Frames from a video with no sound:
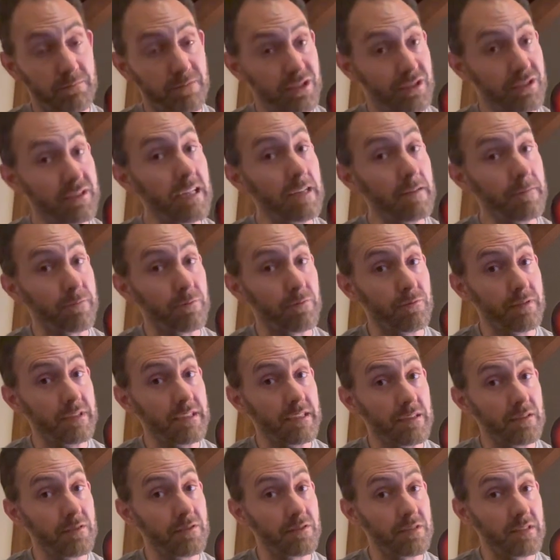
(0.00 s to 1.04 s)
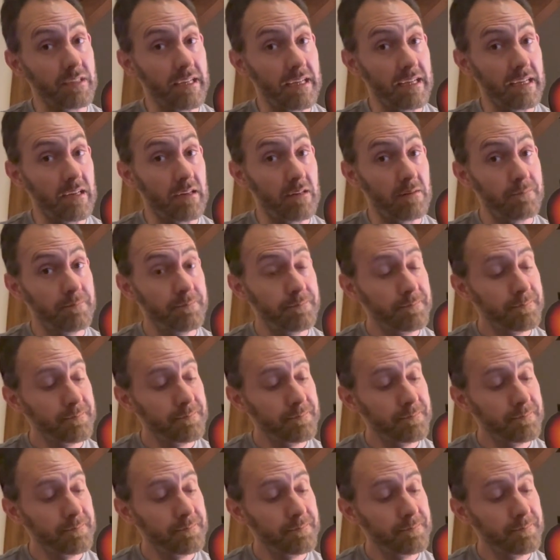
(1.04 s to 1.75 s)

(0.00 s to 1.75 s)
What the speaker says: several years now.